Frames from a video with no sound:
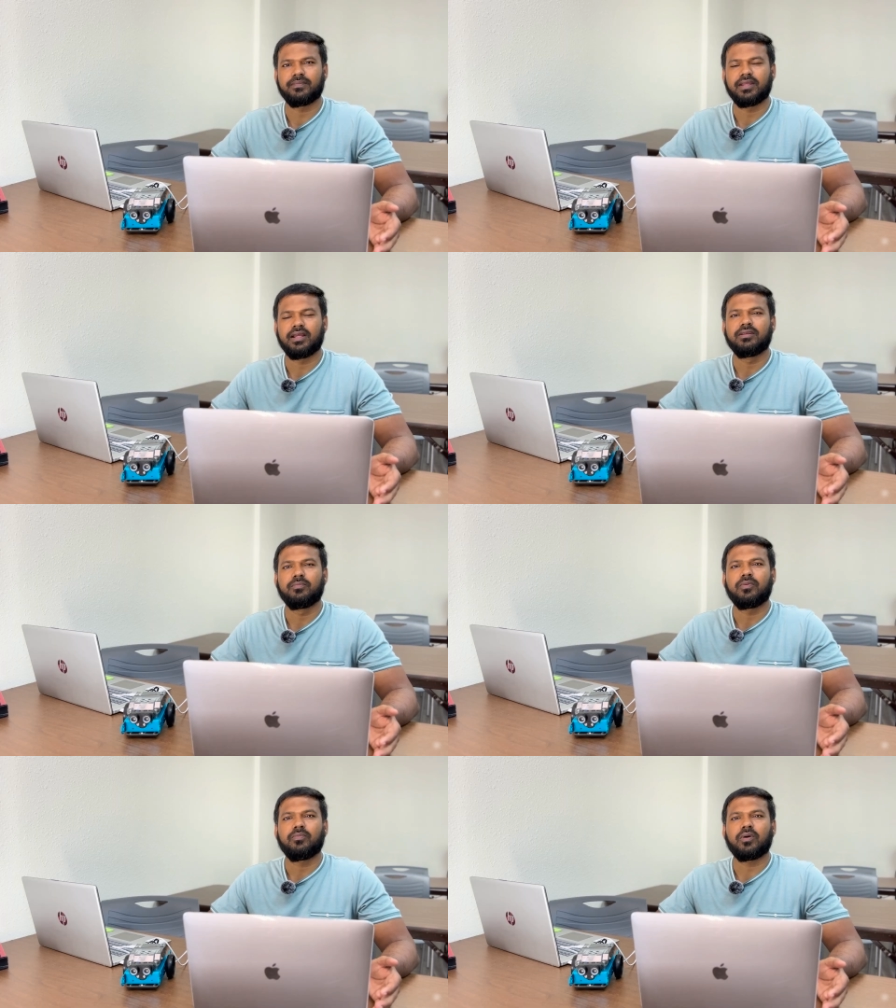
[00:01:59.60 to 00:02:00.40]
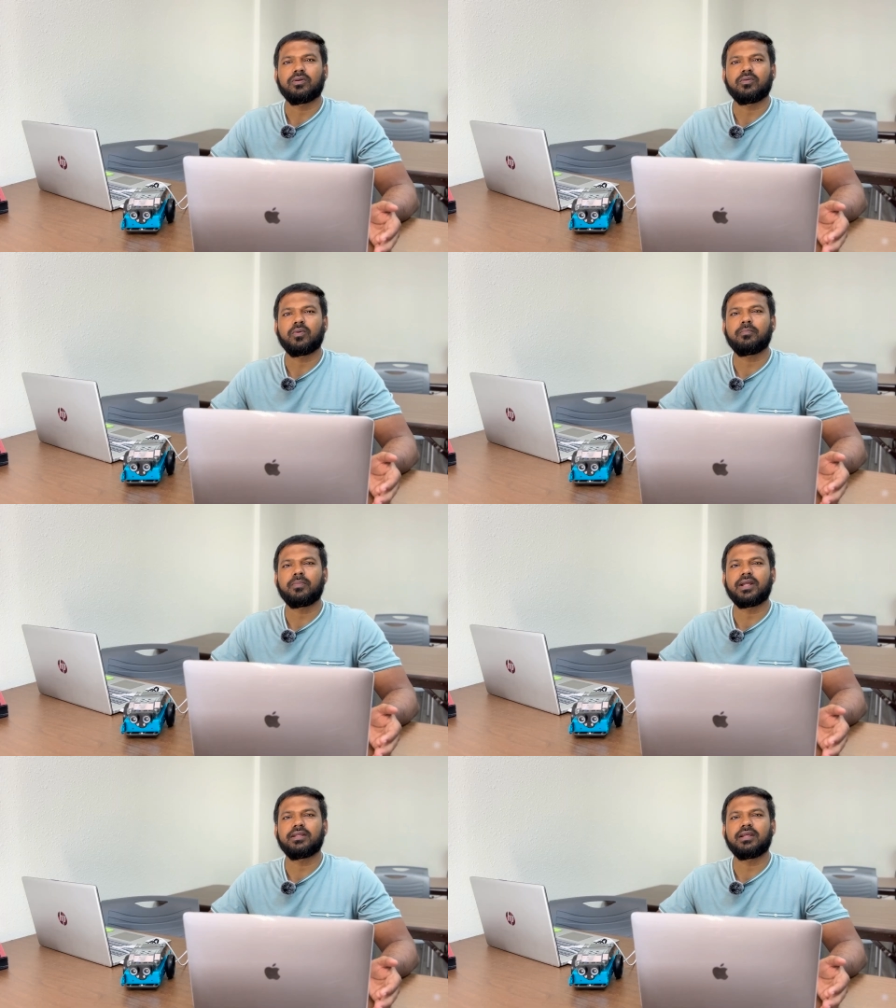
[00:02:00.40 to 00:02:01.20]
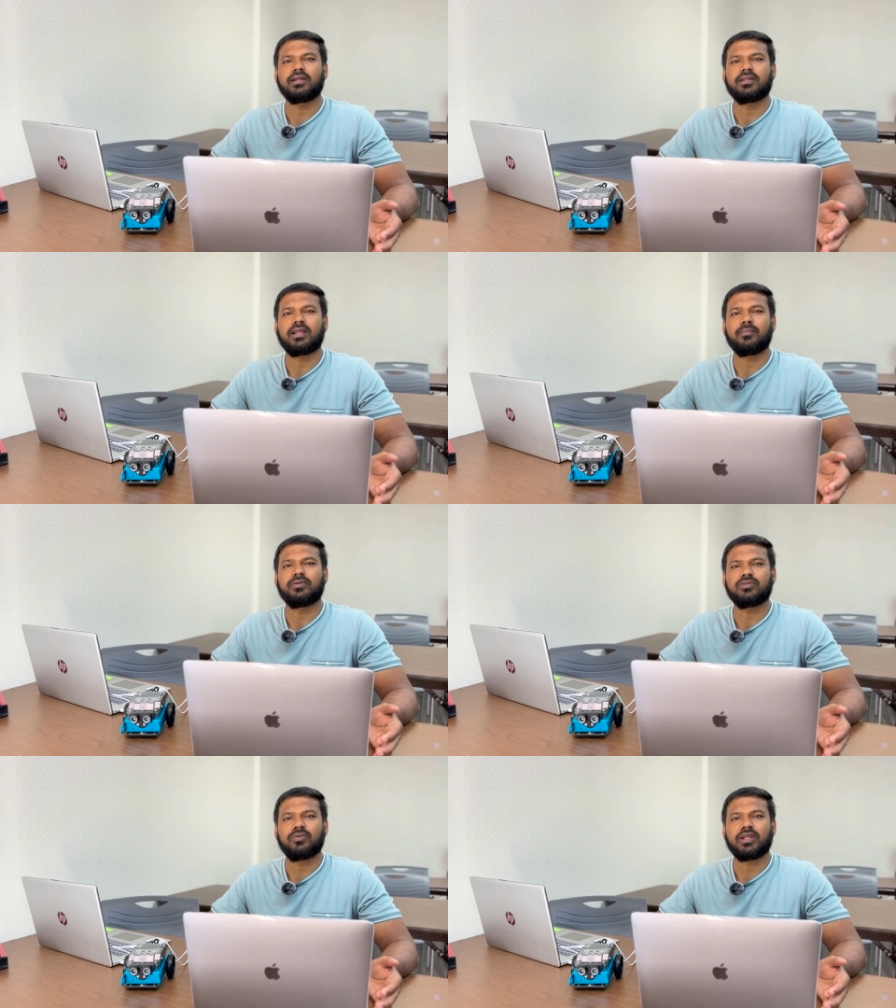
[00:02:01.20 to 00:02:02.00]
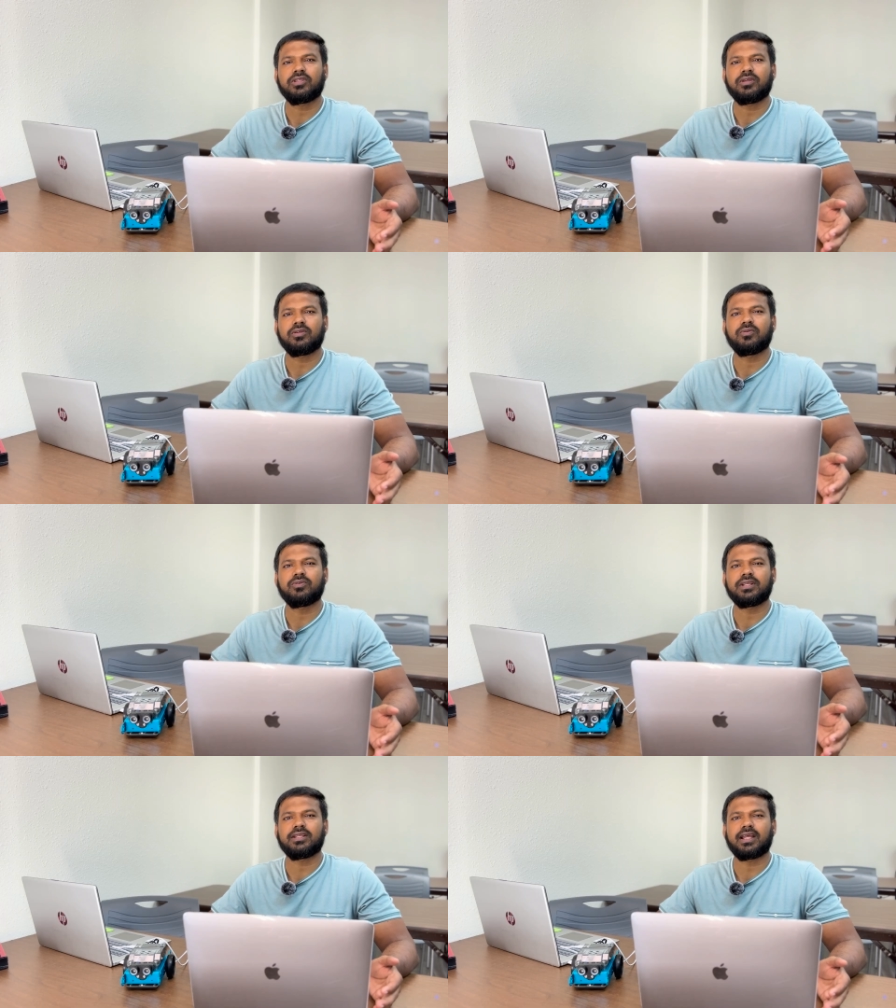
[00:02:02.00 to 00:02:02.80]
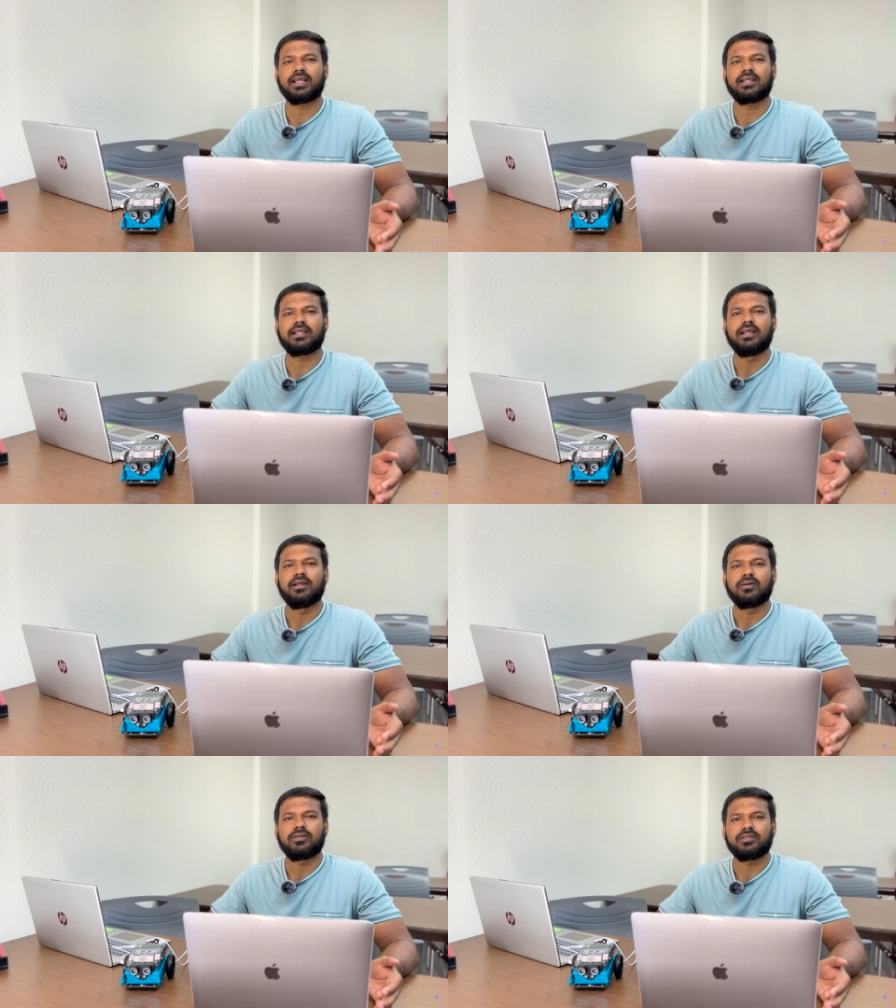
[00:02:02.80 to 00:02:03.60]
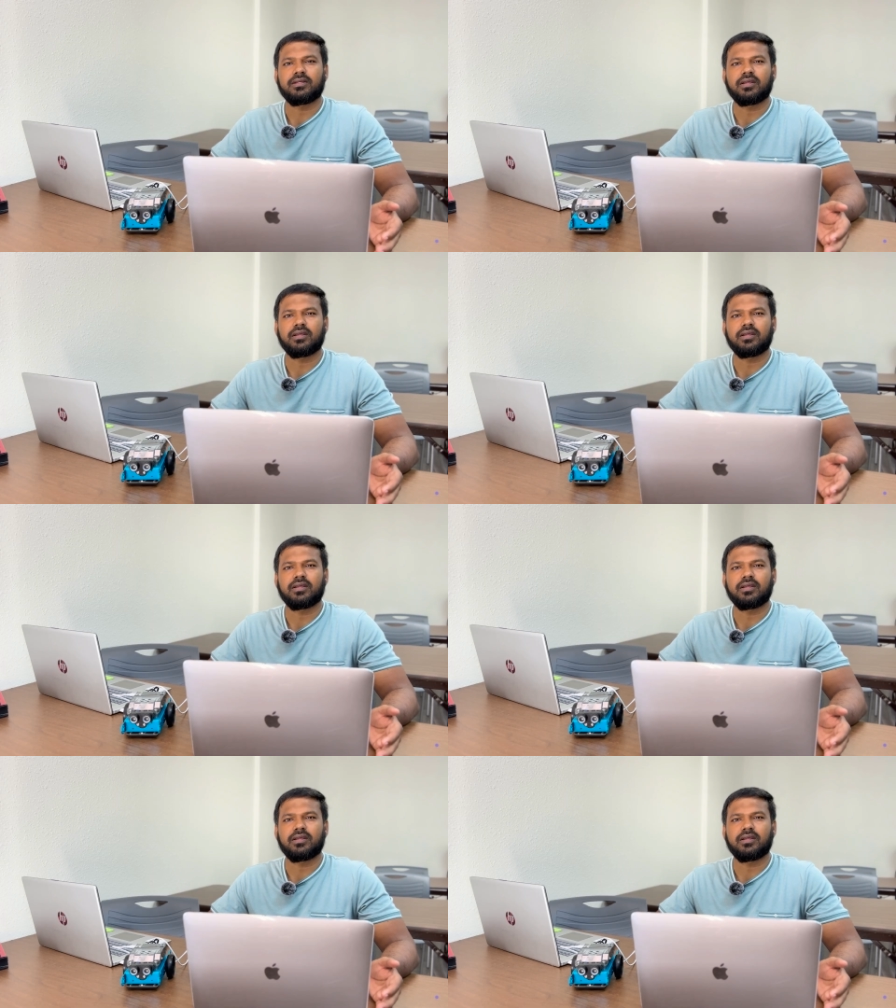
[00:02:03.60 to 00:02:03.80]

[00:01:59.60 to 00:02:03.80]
Let's move on to a practical demonstration using Kali Linux